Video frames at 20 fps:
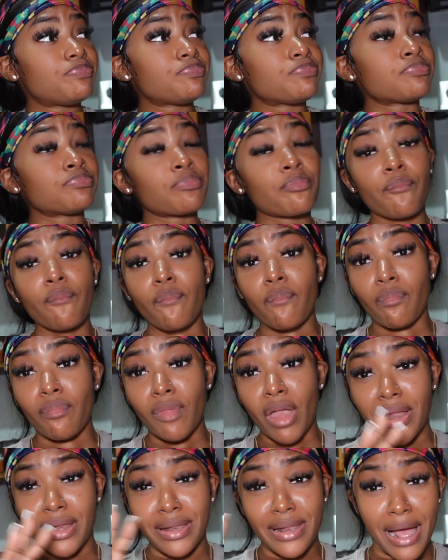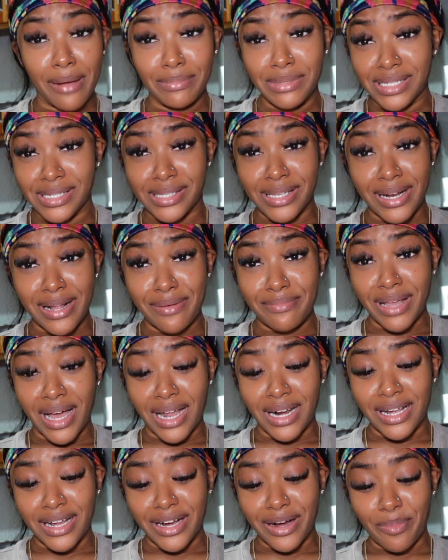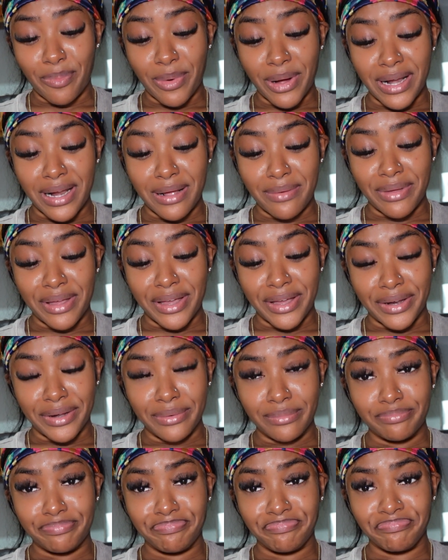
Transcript: That means that them not. an ear on them head.